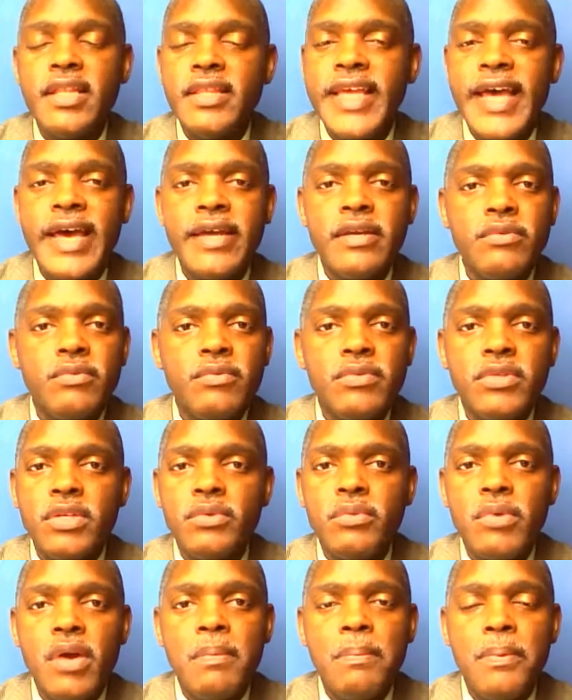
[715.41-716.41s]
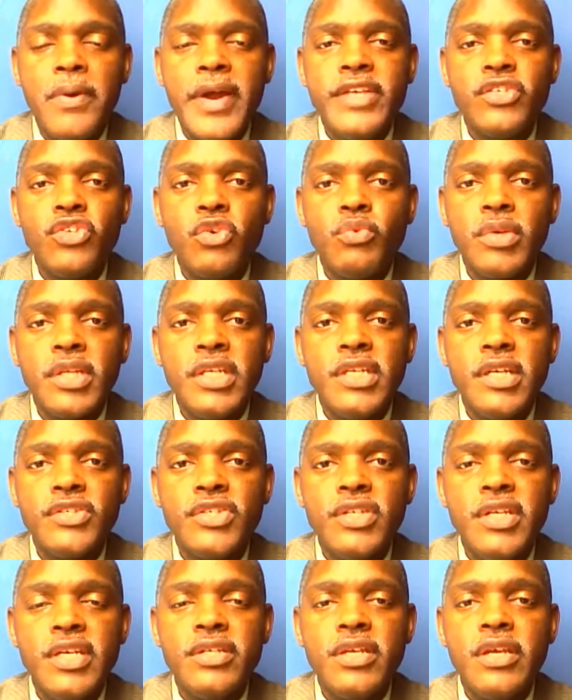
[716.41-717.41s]
that the appraiser really
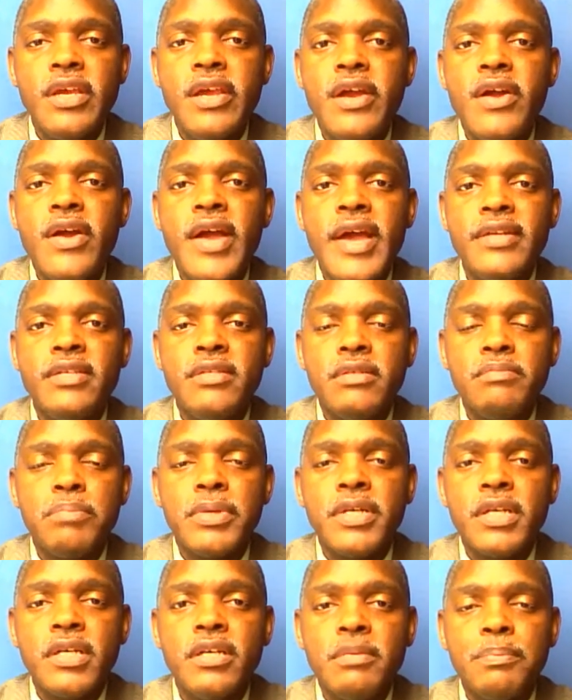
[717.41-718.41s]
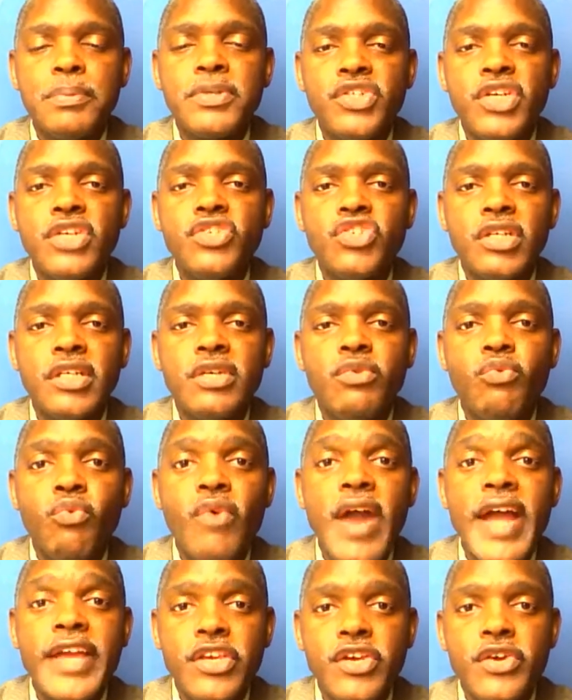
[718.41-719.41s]
doesn't need to hear and could potentially
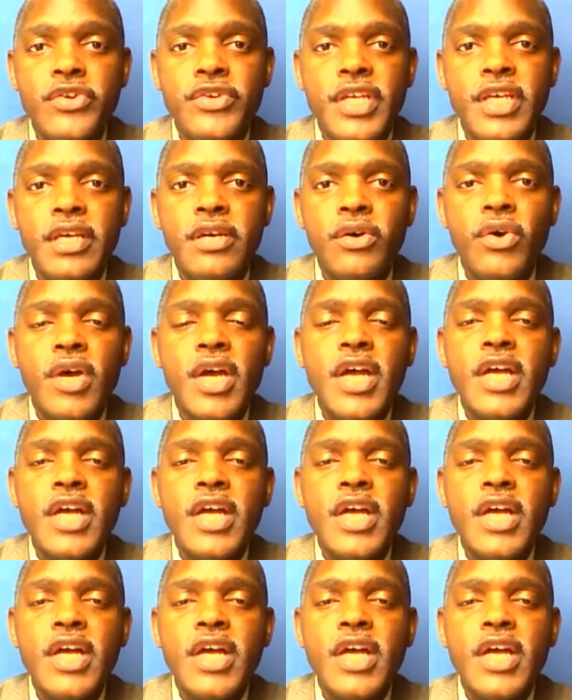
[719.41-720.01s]
wreck your deal.